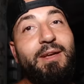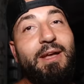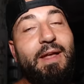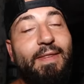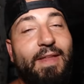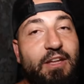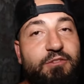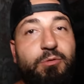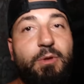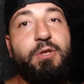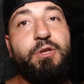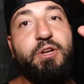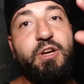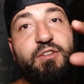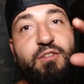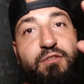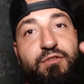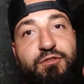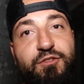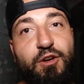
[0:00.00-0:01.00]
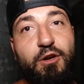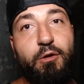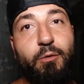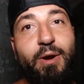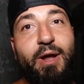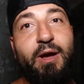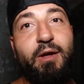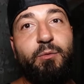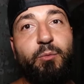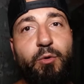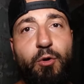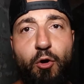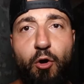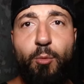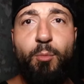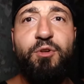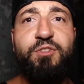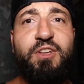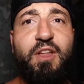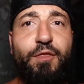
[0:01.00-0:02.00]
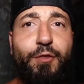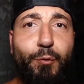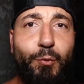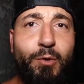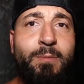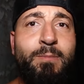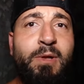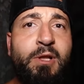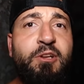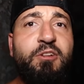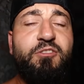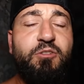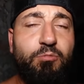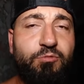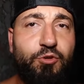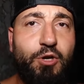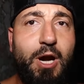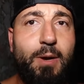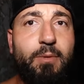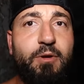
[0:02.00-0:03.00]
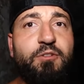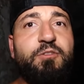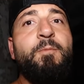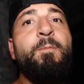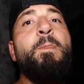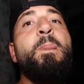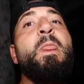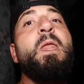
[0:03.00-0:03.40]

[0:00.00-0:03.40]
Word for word: And that's why you guys have stuck around. We're almost at 3 million subscribers.